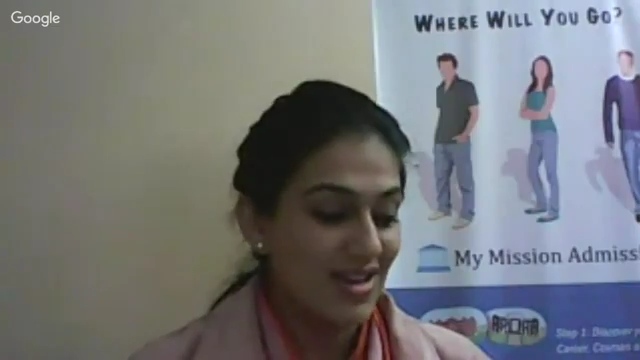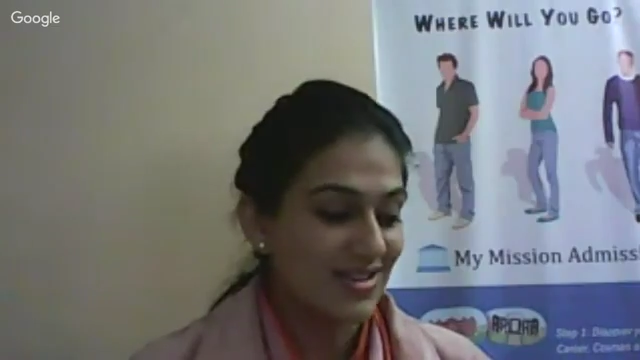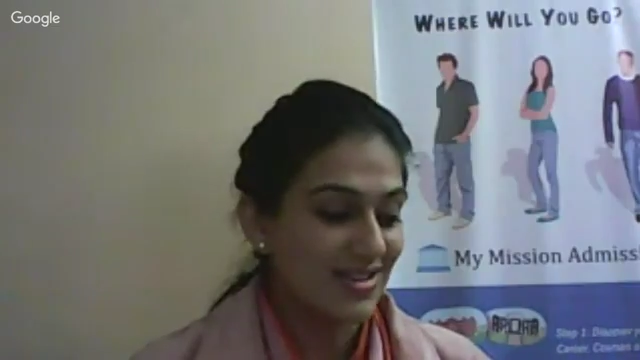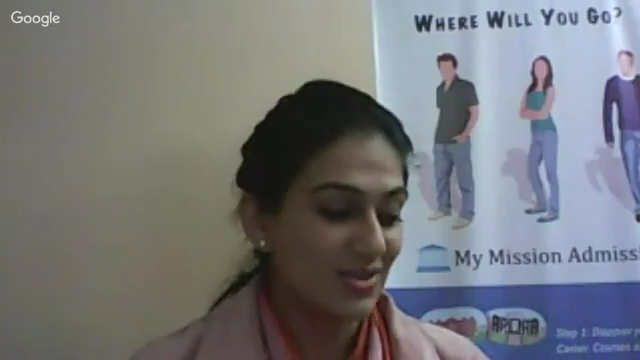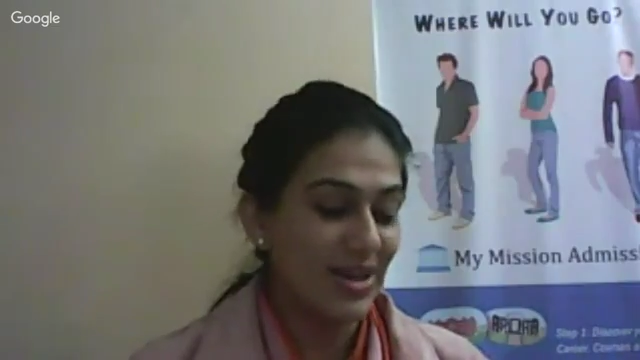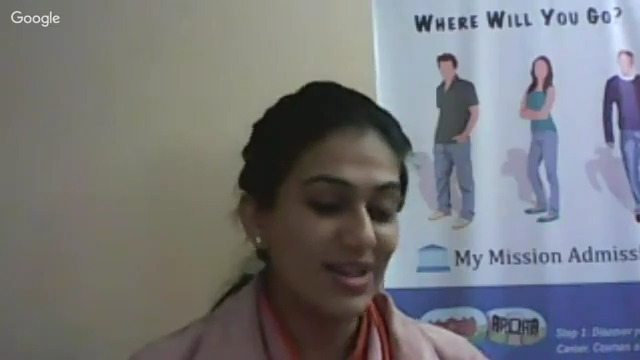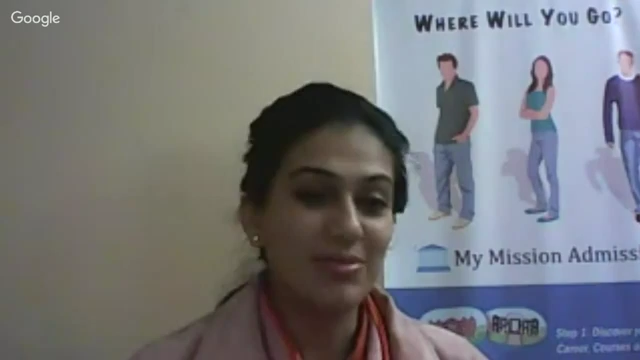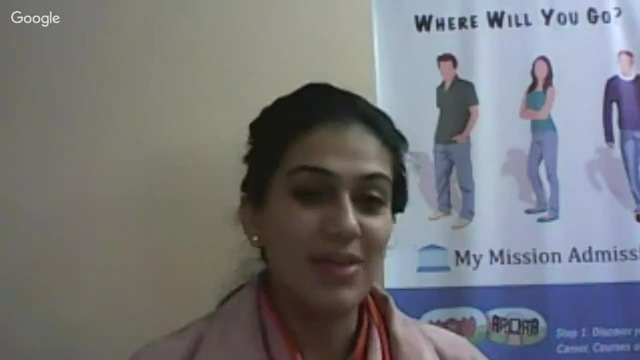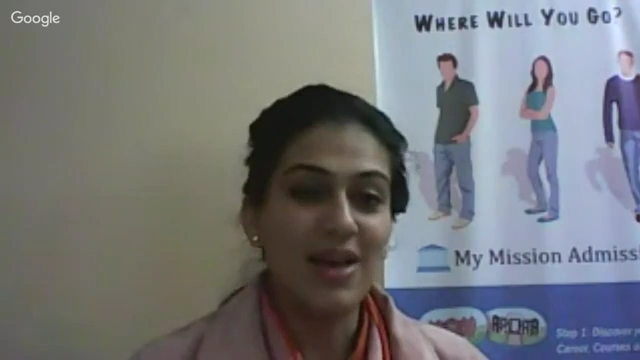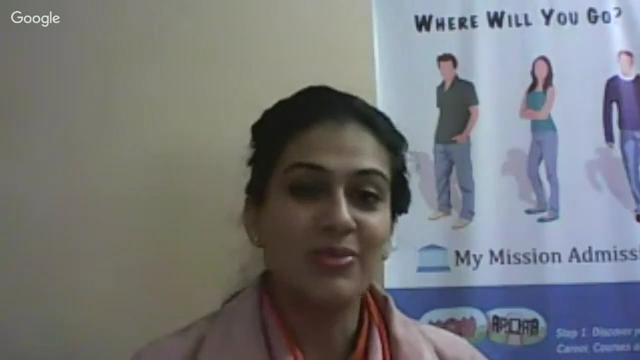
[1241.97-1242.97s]
it's great,
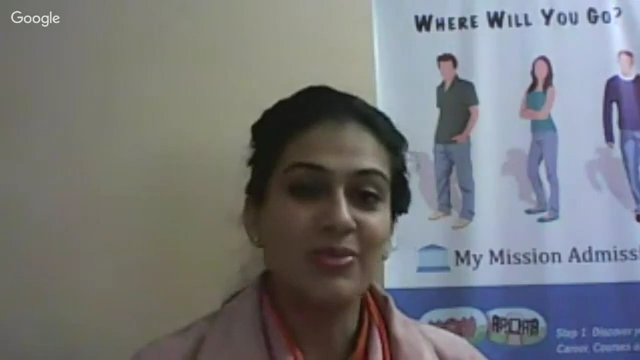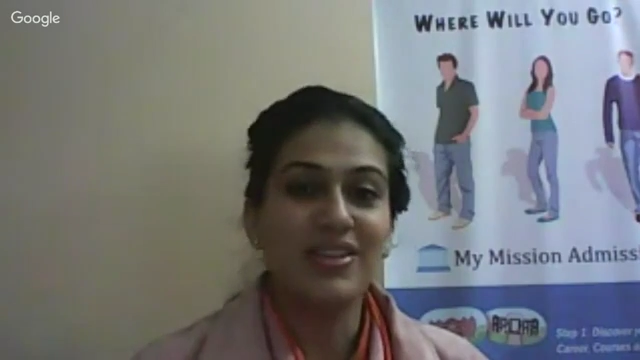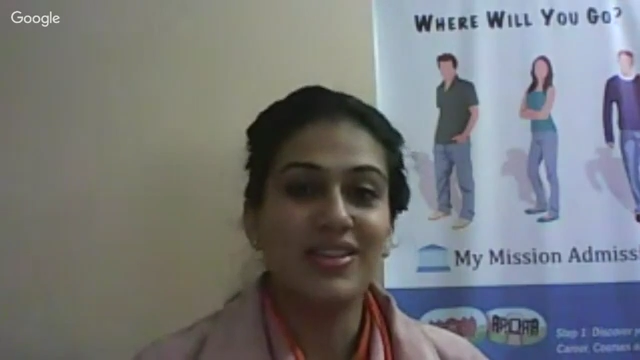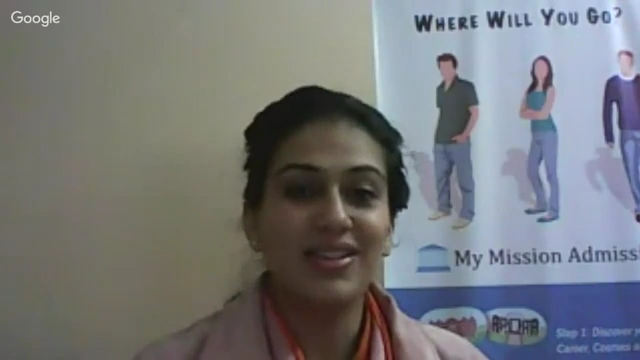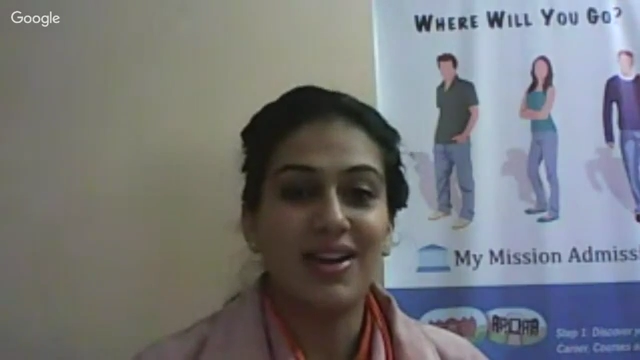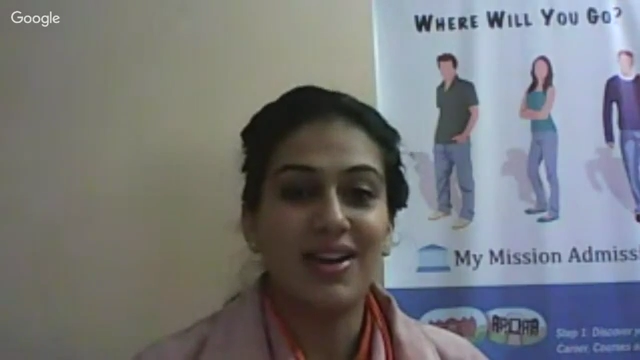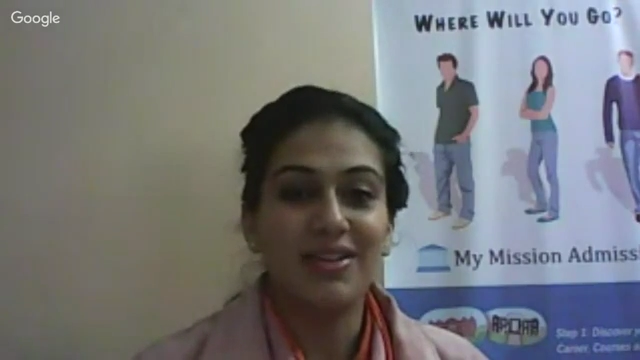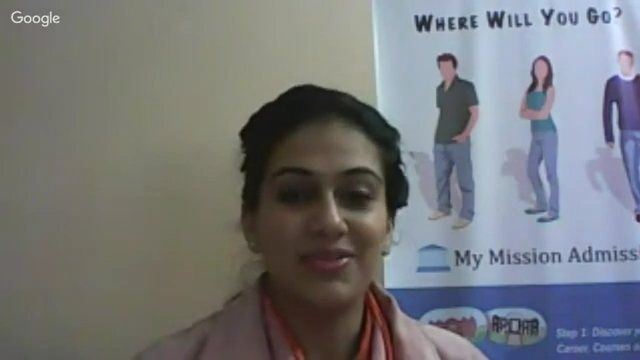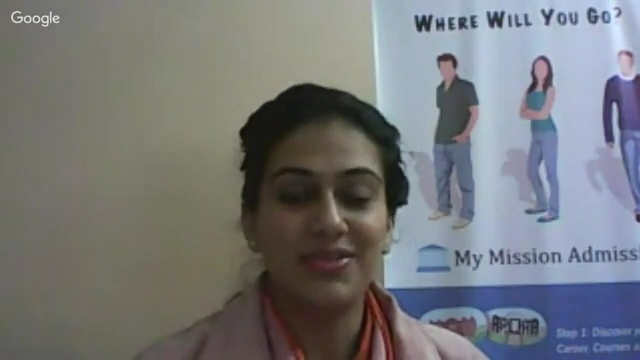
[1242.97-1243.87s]
ma'am. We have